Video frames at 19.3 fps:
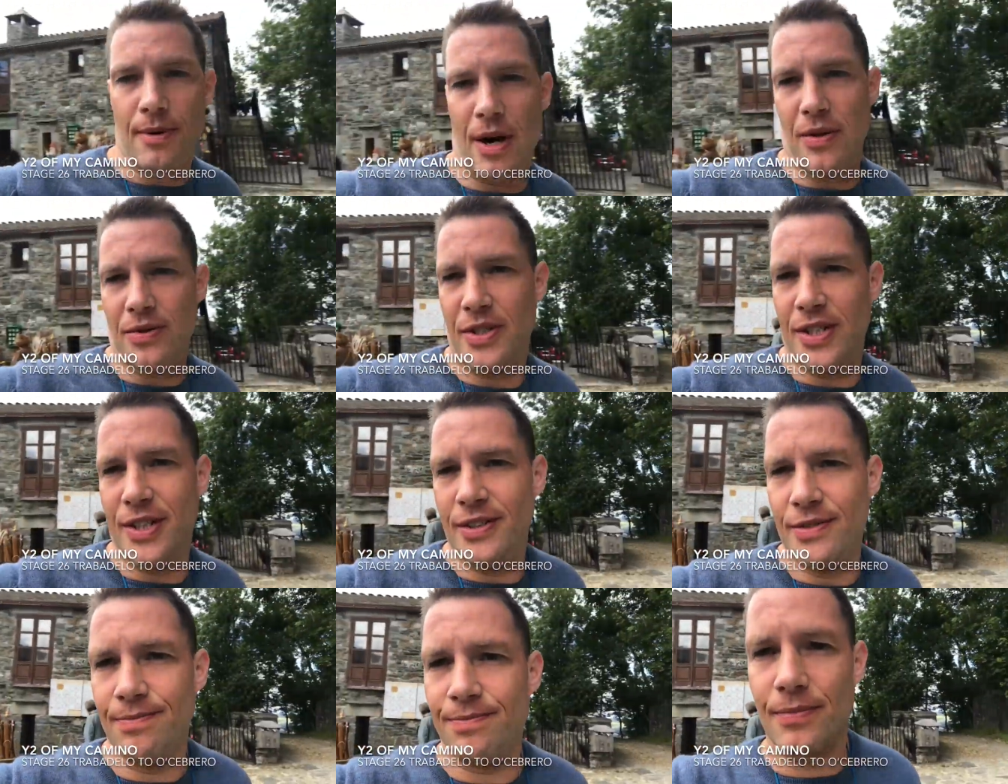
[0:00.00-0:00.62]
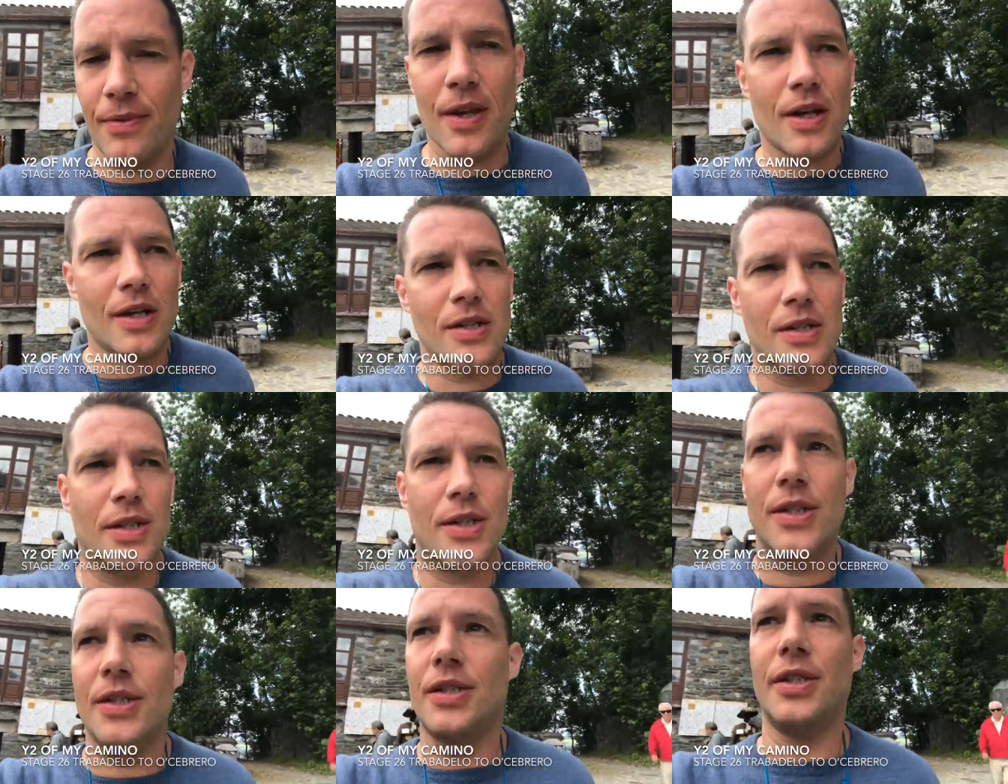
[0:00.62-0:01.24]
mountain,
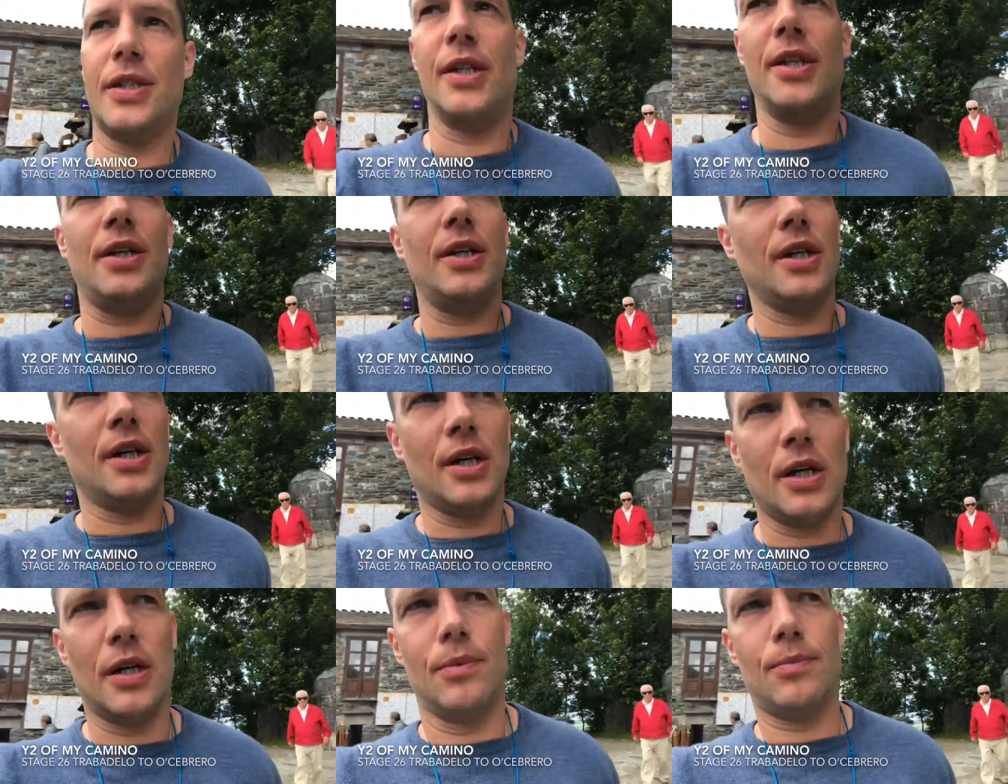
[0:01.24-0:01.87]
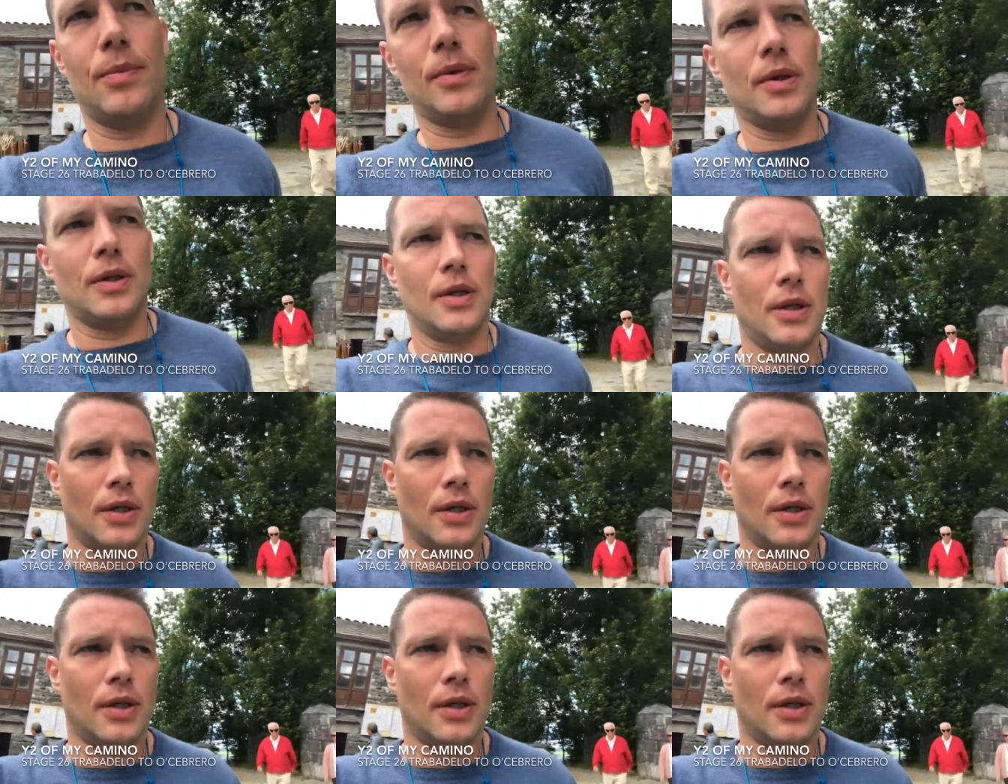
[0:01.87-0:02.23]
as you can see, um,